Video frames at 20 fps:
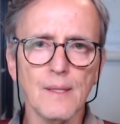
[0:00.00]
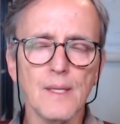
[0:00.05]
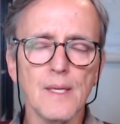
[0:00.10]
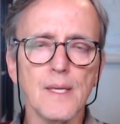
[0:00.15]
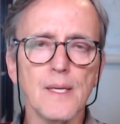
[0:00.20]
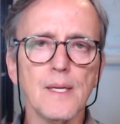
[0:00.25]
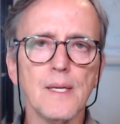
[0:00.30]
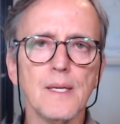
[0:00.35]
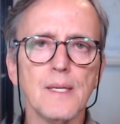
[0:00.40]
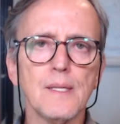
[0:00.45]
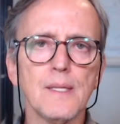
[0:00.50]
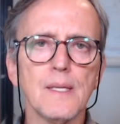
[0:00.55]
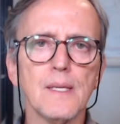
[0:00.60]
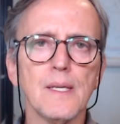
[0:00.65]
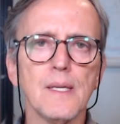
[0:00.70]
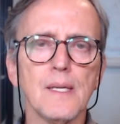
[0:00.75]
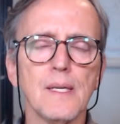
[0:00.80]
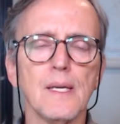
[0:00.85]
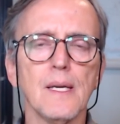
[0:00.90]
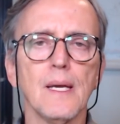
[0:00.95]

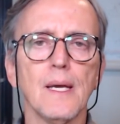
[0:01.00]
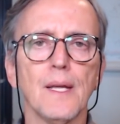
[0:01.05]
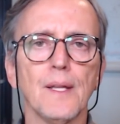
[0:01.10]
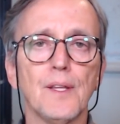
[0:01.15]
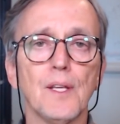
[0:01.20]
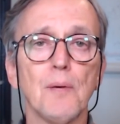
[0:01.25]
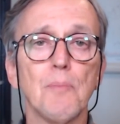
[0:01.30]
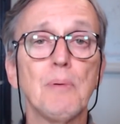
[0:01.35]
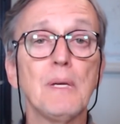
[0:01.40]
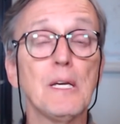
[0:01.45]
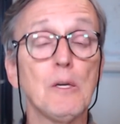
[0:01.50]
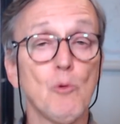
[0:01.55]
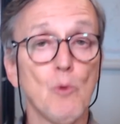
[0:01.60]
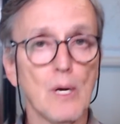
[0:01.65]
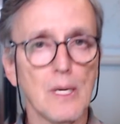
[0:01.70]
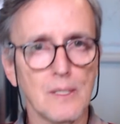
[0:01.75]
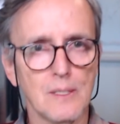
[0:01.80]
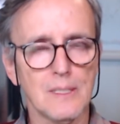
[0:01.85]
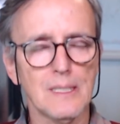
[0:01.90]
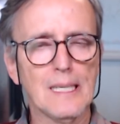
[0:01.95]
the big
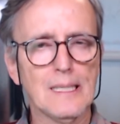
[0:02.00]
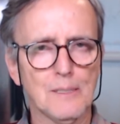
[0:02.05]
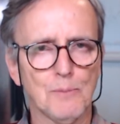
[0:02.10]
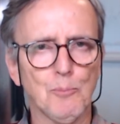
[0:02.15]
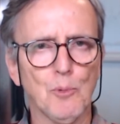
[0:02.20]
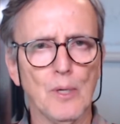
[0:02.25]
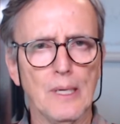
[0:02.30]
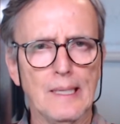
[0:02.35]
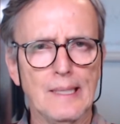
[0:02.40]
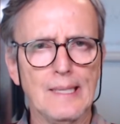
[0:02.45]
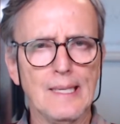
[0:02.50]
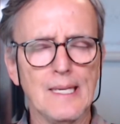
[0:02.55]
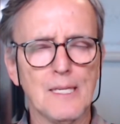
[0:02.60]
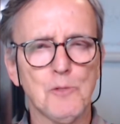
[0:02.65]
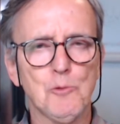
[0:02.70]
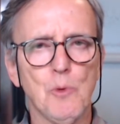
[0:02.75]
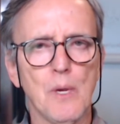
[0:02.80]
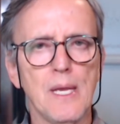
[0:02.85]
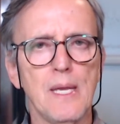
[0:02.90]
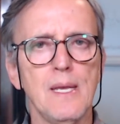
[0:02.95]
ones, let's put it
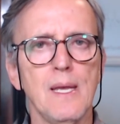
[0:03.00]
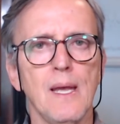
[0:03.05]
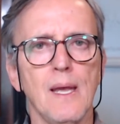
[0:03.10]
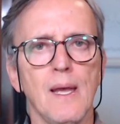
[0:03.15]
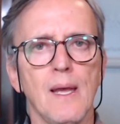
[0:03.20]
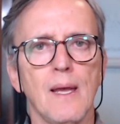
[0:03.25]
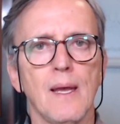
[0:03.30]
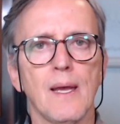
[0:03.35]
this way,